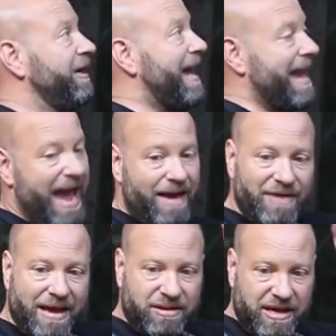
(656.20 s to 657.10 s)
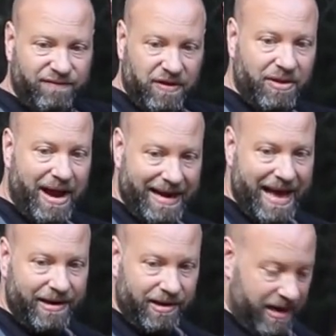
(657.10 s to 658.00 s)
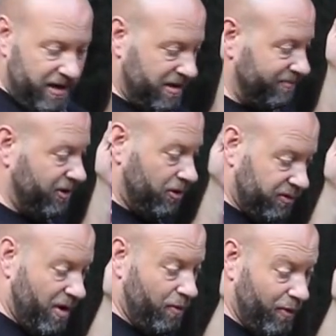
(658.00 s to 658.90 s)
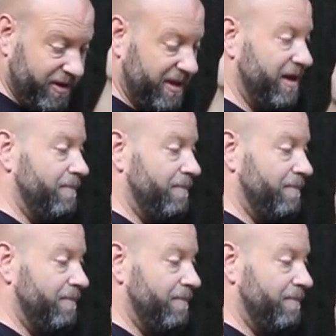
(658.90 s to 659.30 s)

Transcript: and I have that safety line on there in case something goes wrong. Once I get